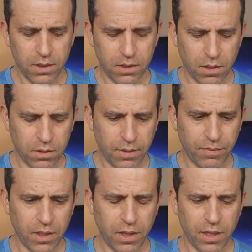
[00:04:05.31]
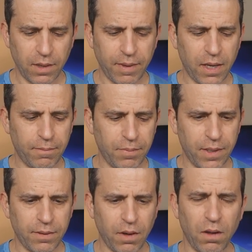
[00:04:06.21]
So something to think about.
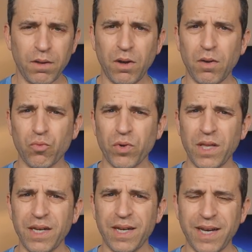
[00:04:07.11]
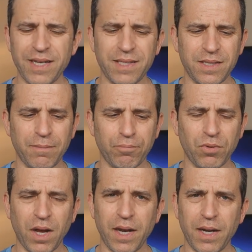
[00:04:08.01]
But all in all, really nice
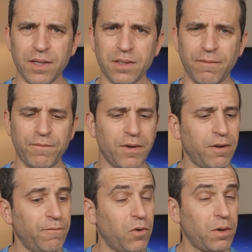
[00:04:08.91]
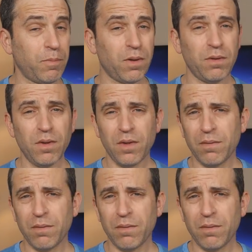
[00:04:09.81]
product, very affordable.